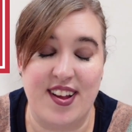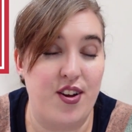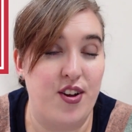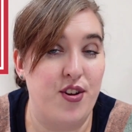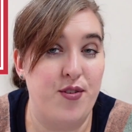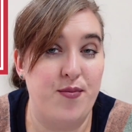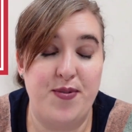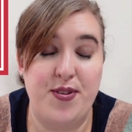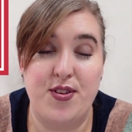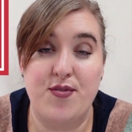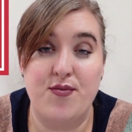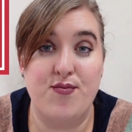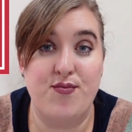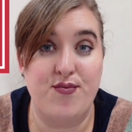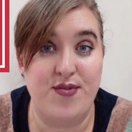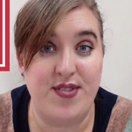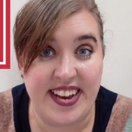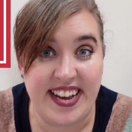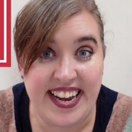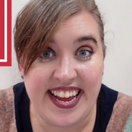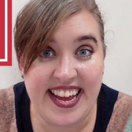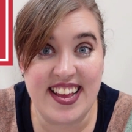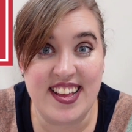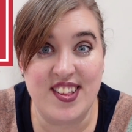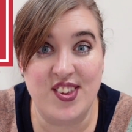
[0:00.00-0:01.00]
I hope you
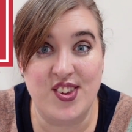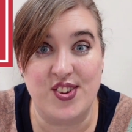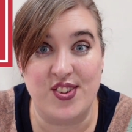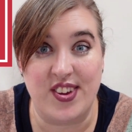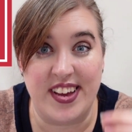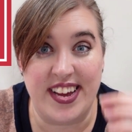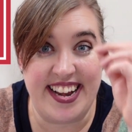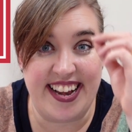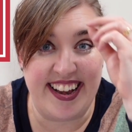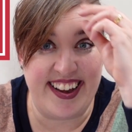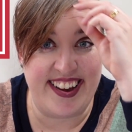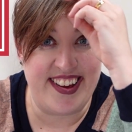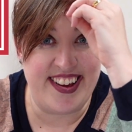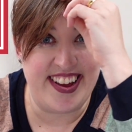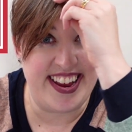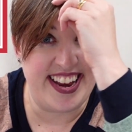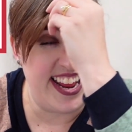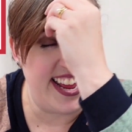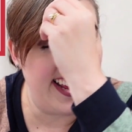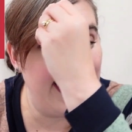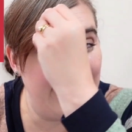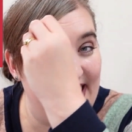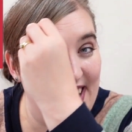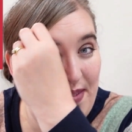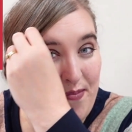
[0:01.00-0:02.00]
really enjoyed
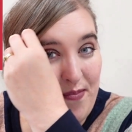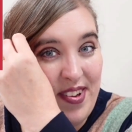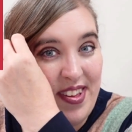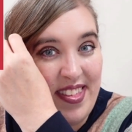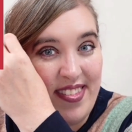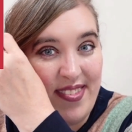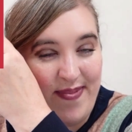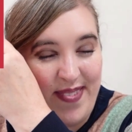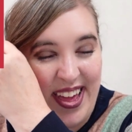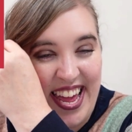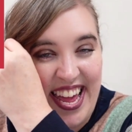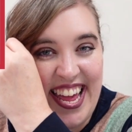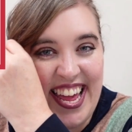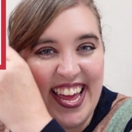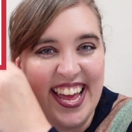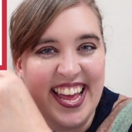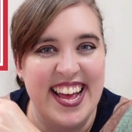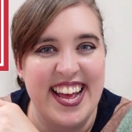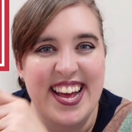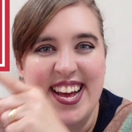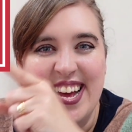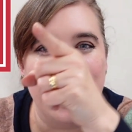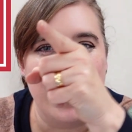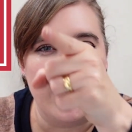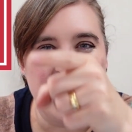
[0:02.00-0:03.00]
learning them with me.
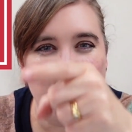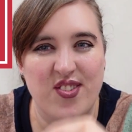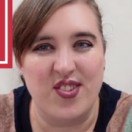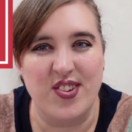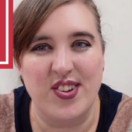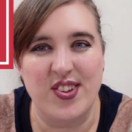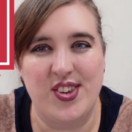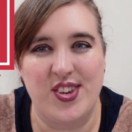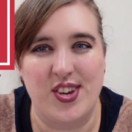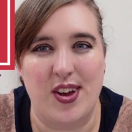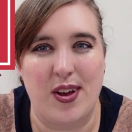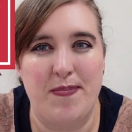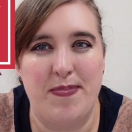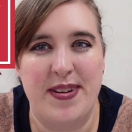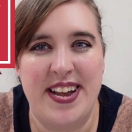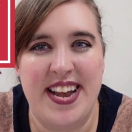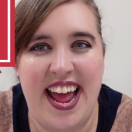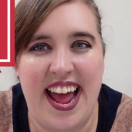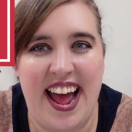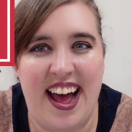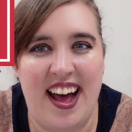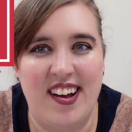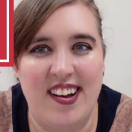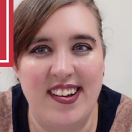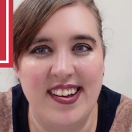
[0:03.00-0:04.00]
Your job
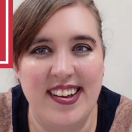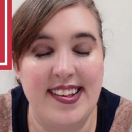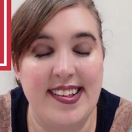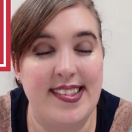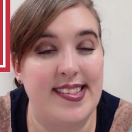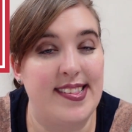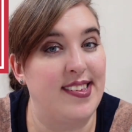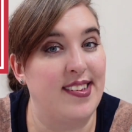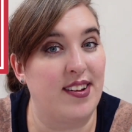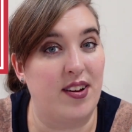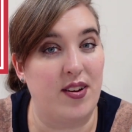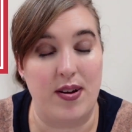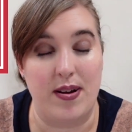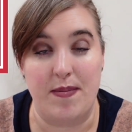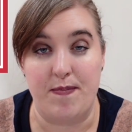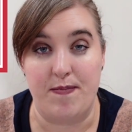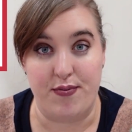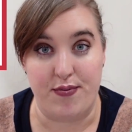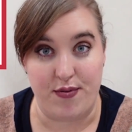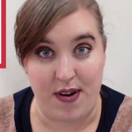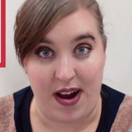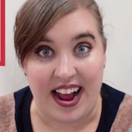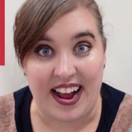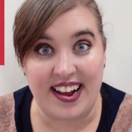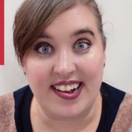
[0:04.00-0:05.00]
now is to go and
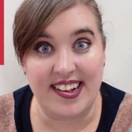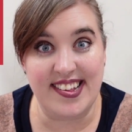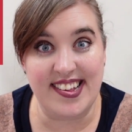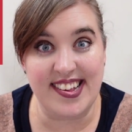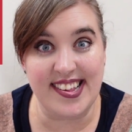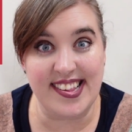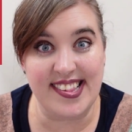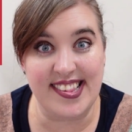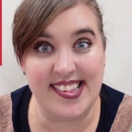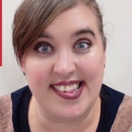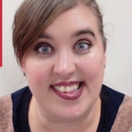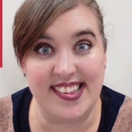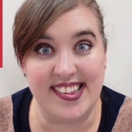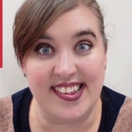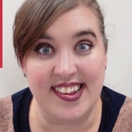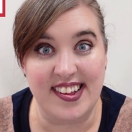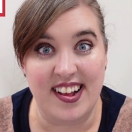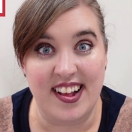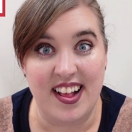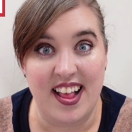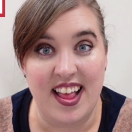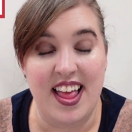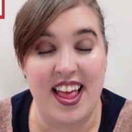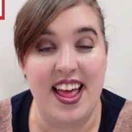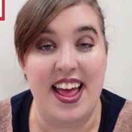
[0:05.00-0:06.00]
practice
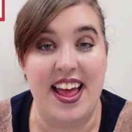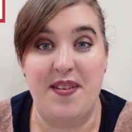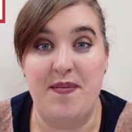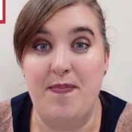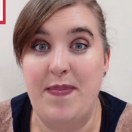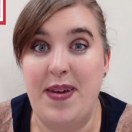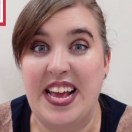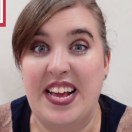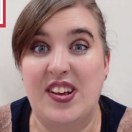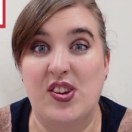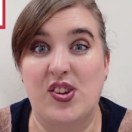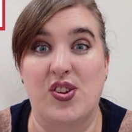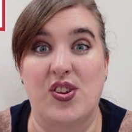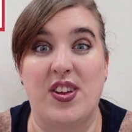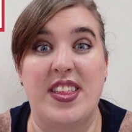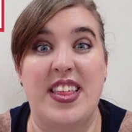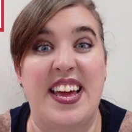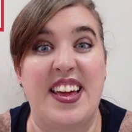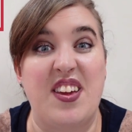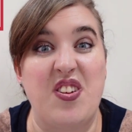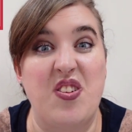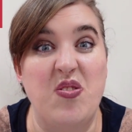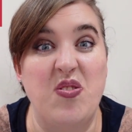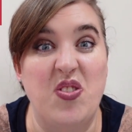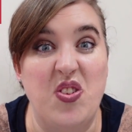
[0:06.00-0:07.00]
and make sure
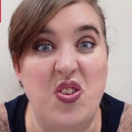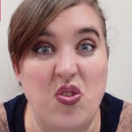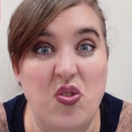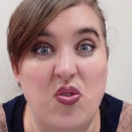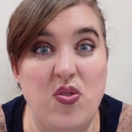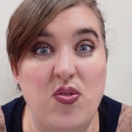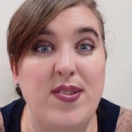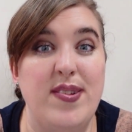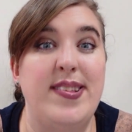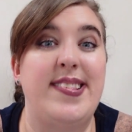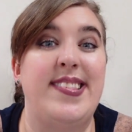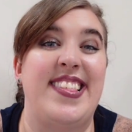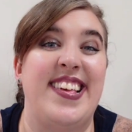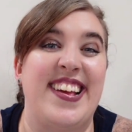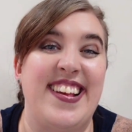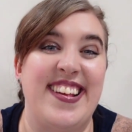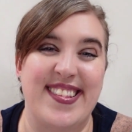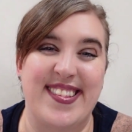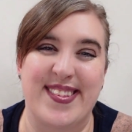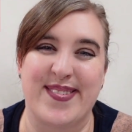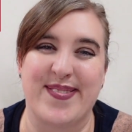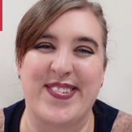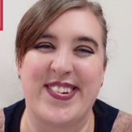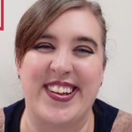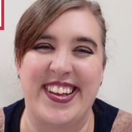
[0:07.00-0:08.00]
that you use
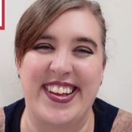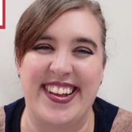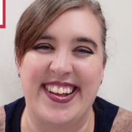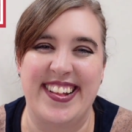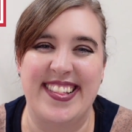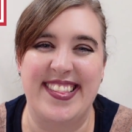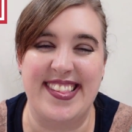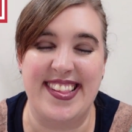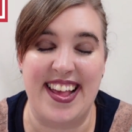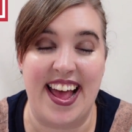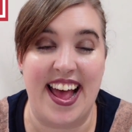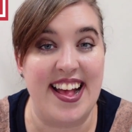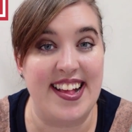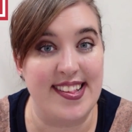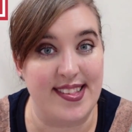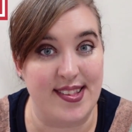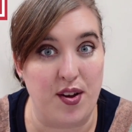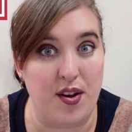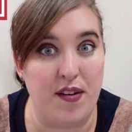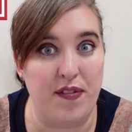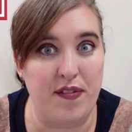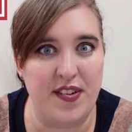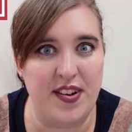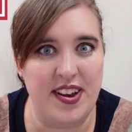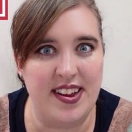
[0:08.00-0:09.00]
these words as
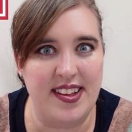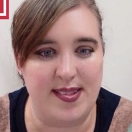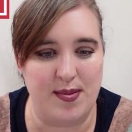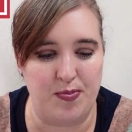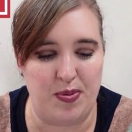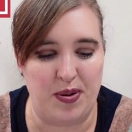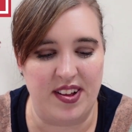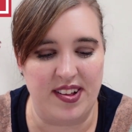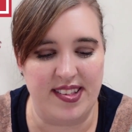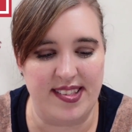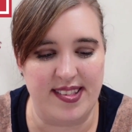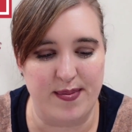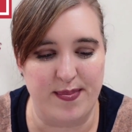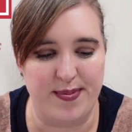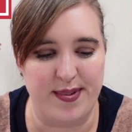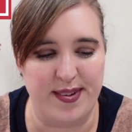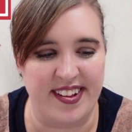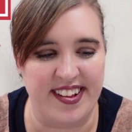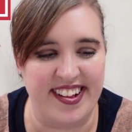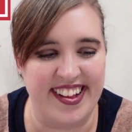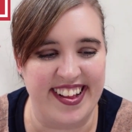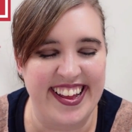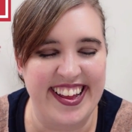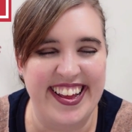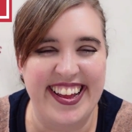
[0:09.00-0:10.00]
often as
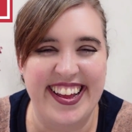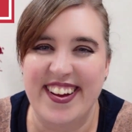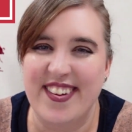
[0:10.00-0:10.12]
possible.